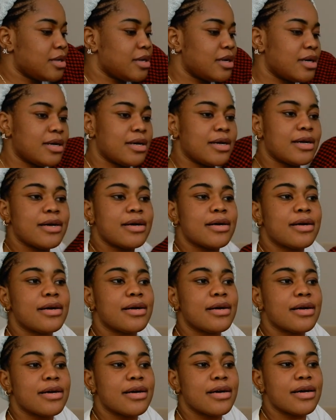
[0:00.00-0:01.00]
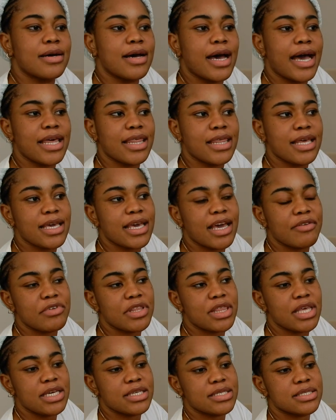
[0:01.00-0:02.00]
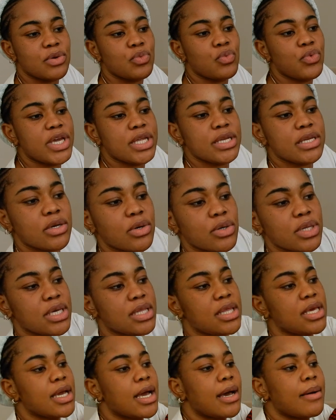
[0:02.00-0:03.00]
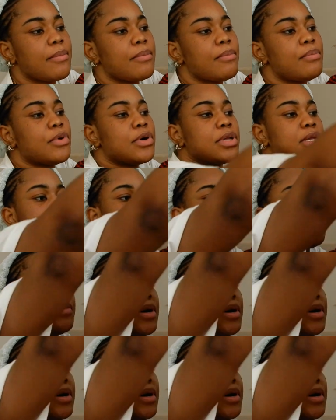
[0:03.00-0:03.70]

I think everything is a win. The only thing I'm bothered